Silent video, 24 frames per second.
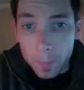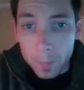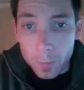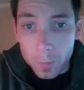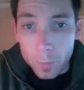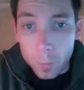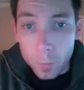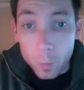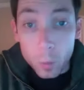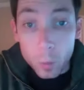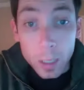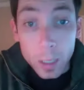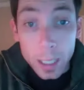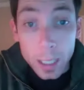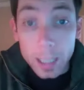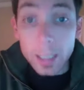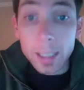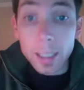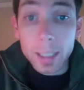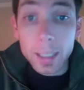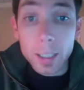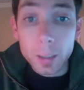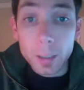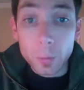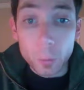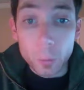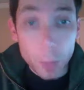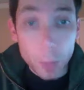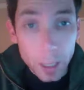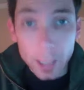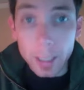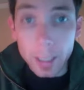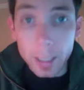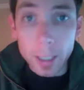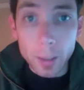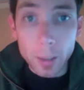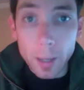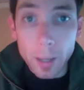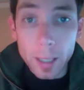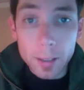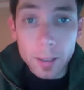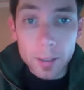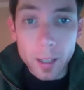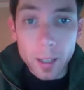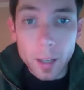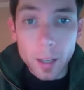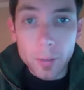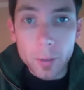Really, really great
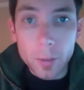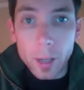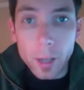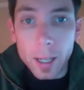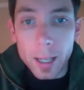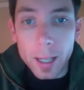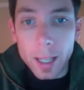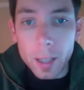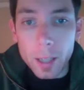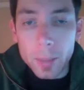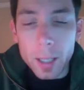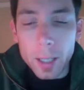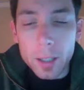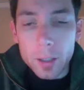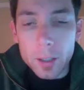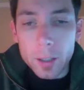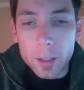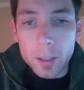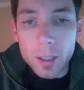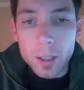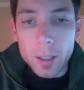stuff. Great animation.